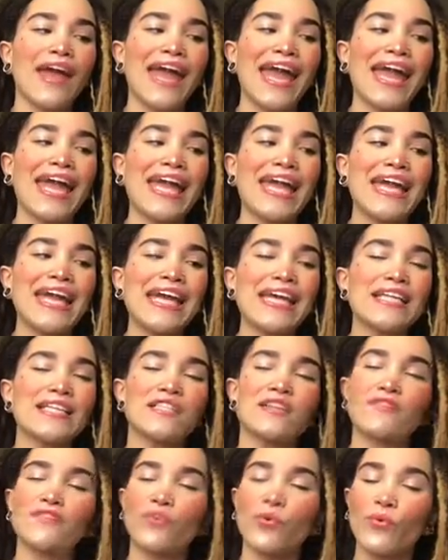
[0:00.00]

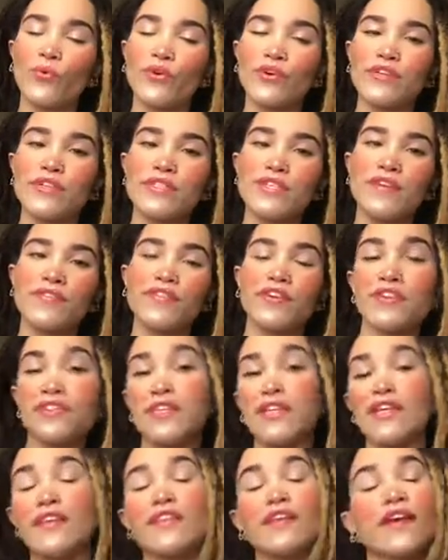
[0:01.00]
And of course, if
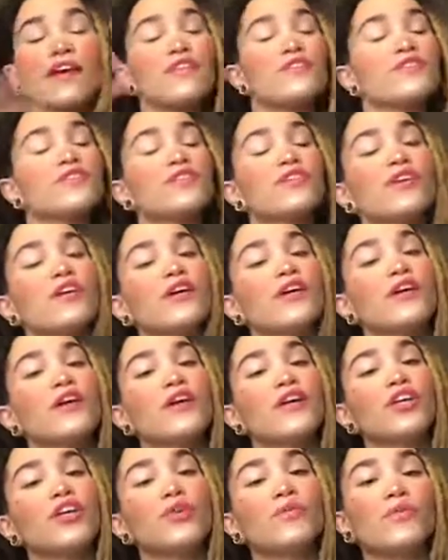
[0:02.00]
there's anything else
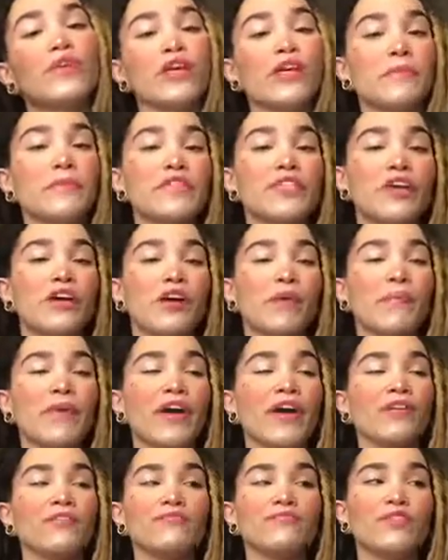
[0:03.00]
you want to hear me talk
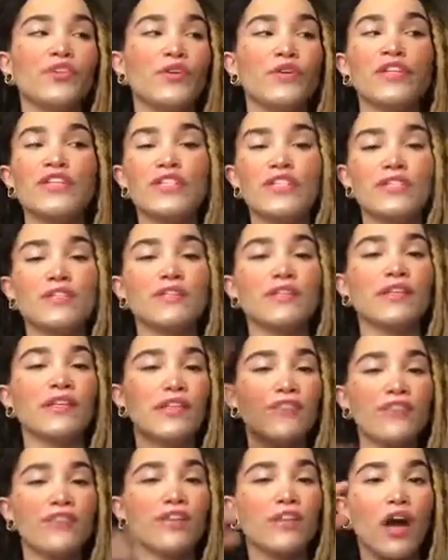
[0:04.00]
about, you can just
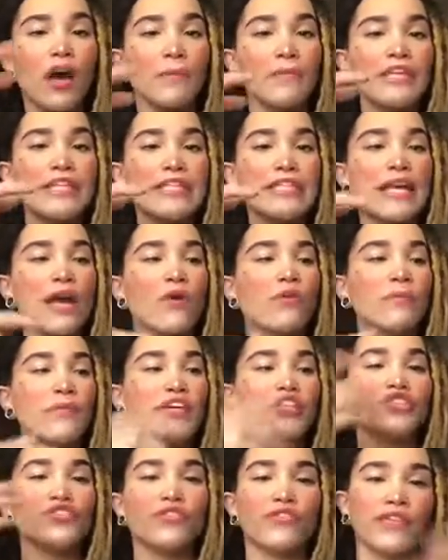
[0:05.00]
leave it in the comments and I will
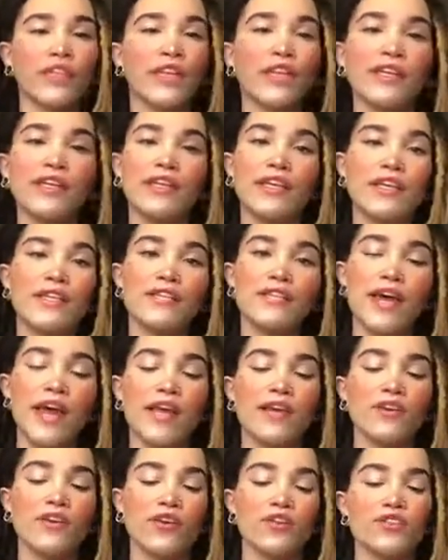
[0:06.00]
make sure that it gets
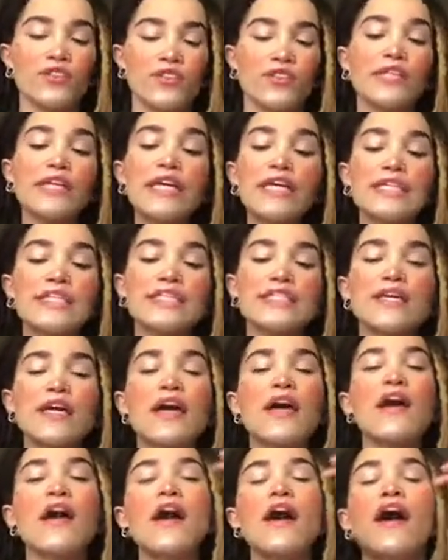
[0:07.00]
added onto the list.
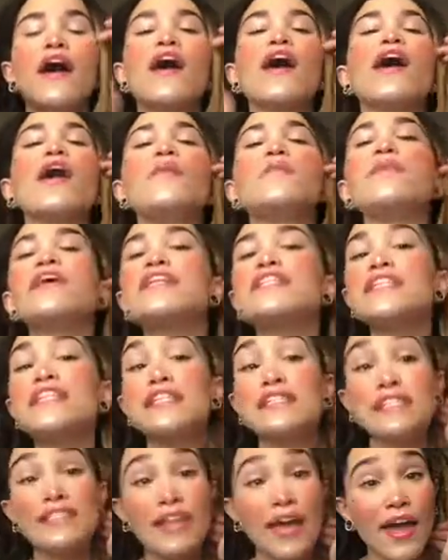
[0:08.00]

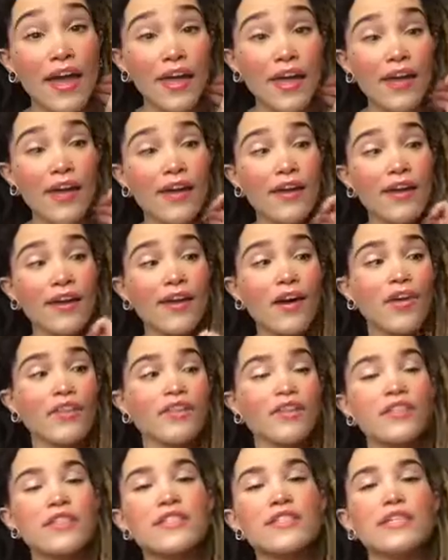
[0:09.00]
Today,
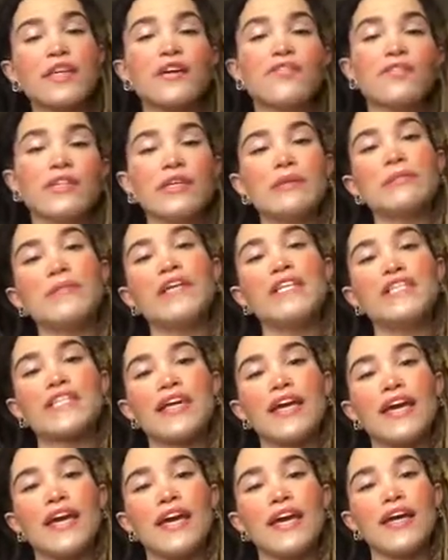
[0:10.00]
on this lovely
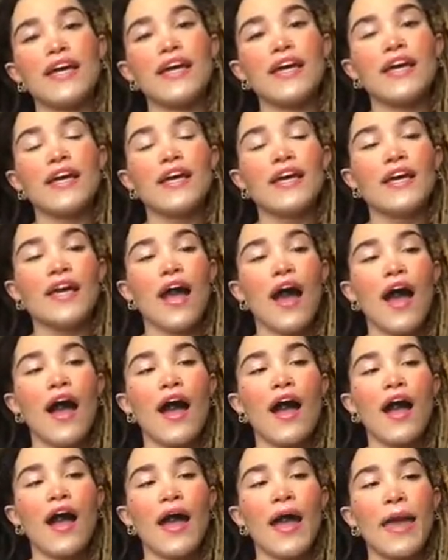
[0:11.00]
Monday,
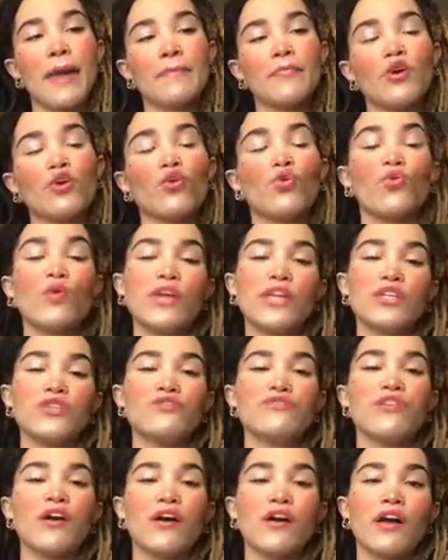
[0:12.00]
I'm going
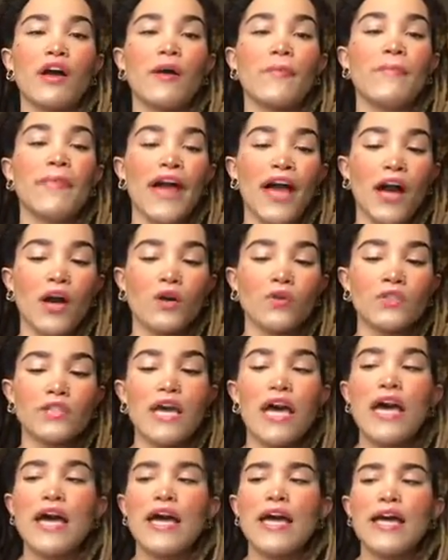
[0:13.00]
to talk about
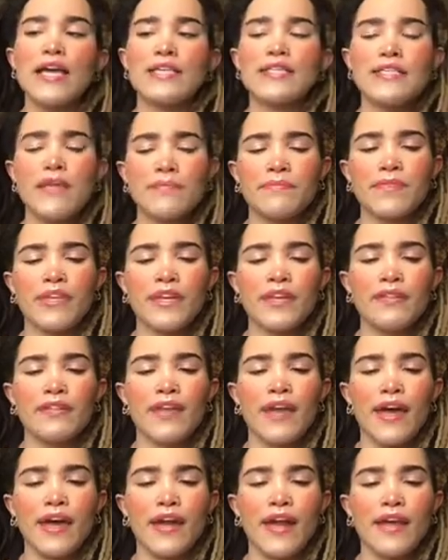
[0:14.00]
something
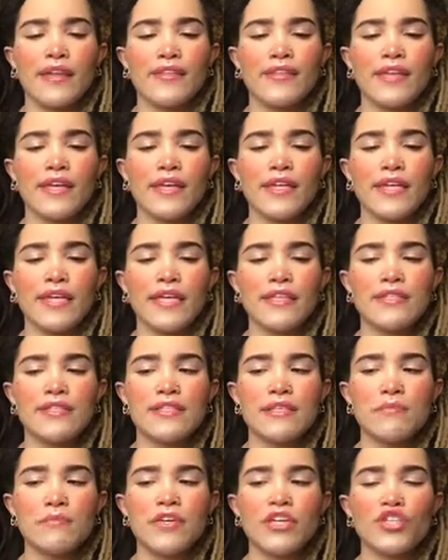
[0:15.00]
that I think needs
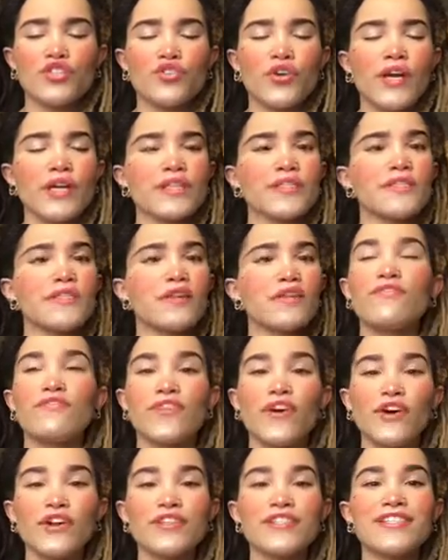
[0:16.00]
to be addressed
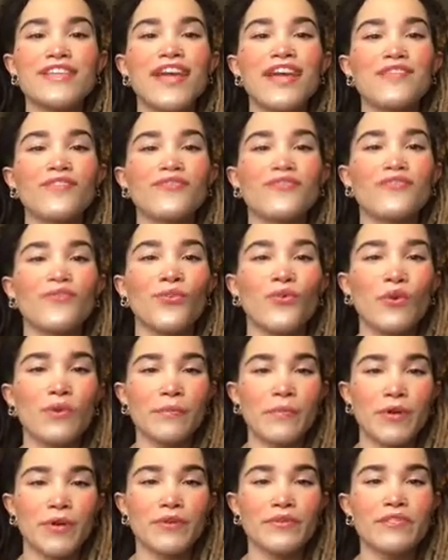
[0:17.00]
first and
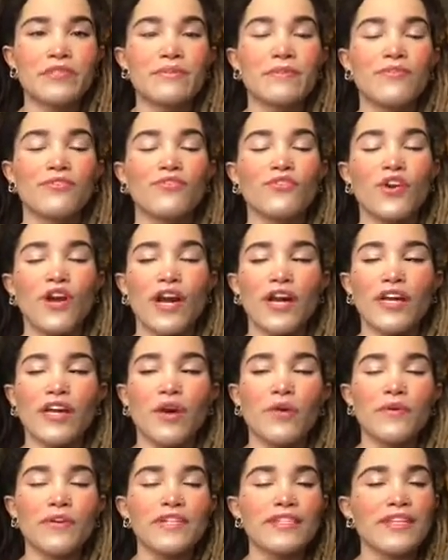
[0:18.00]
foremost before I
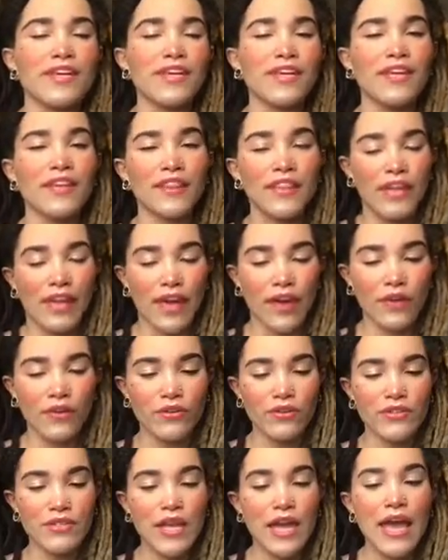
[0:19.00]
go into anything
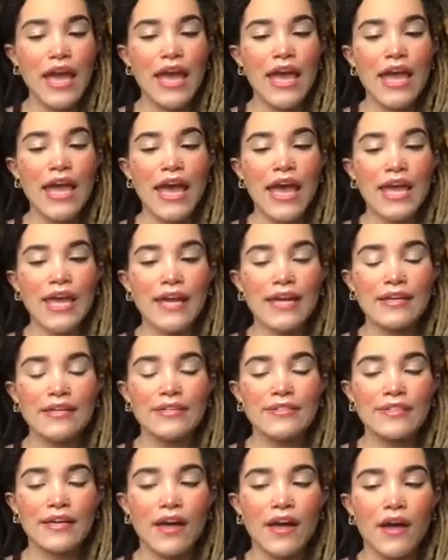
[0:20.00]
else.
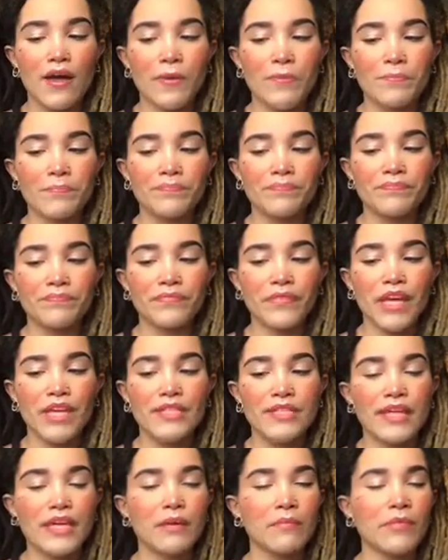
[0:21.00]
And
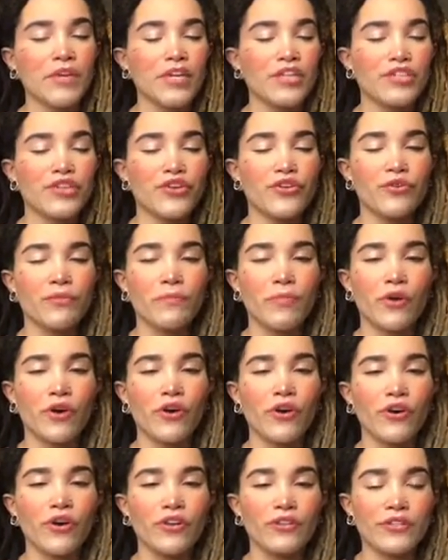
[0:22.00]
it's going to be a
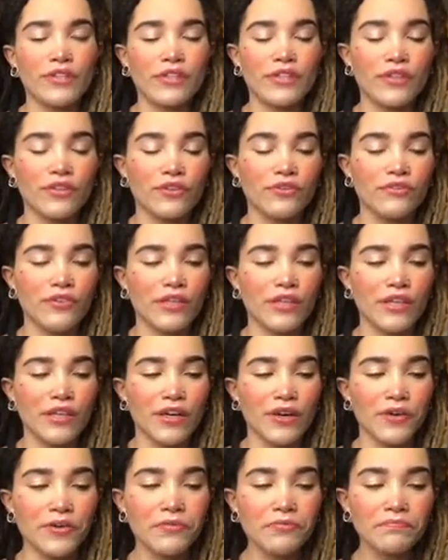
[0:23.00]
two-part little
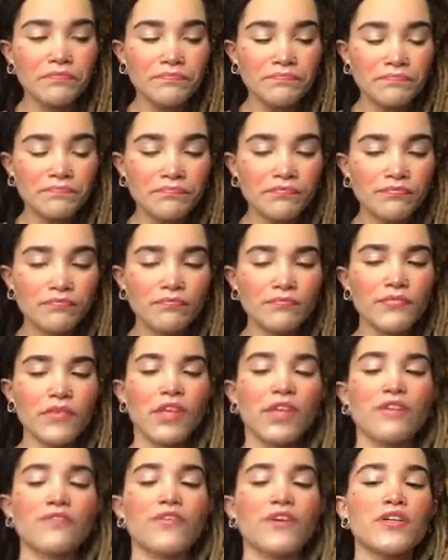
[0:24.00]
video.
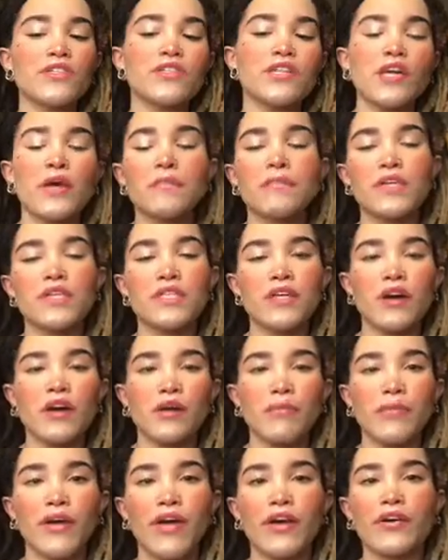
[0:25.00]
And the first thing I'm going to
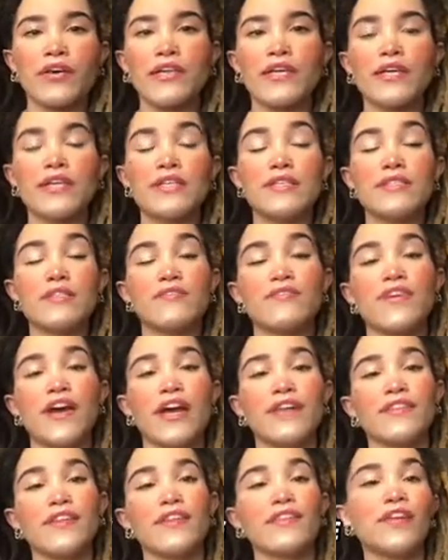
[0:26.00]
talk about is the
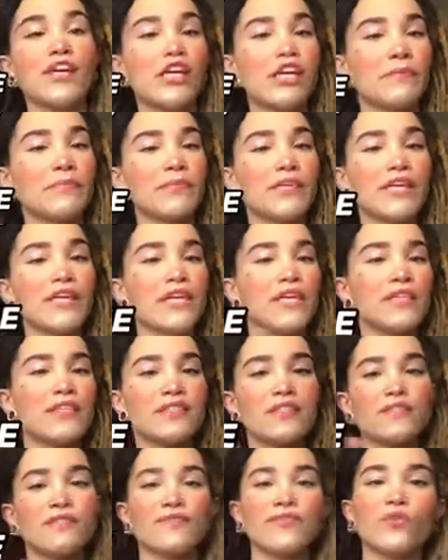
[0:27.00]
fact that therapy
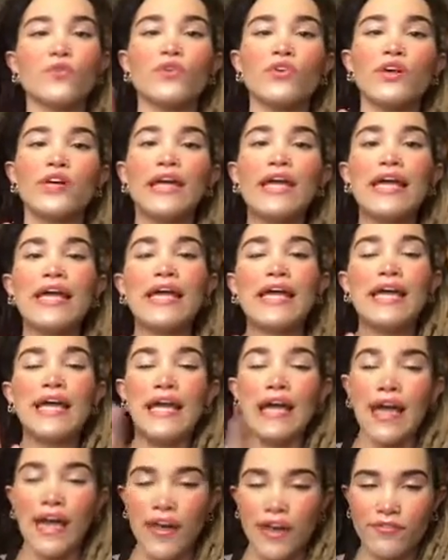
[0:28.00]
is for
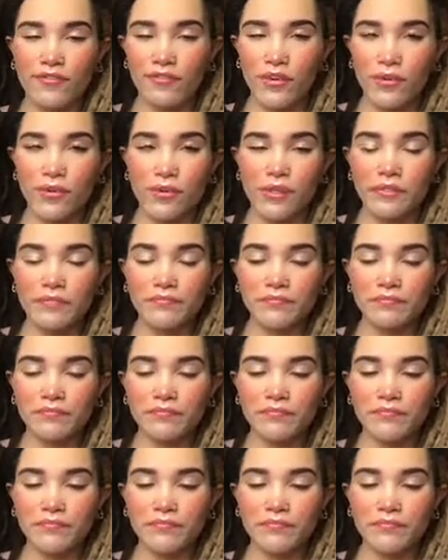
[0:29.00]
everyone.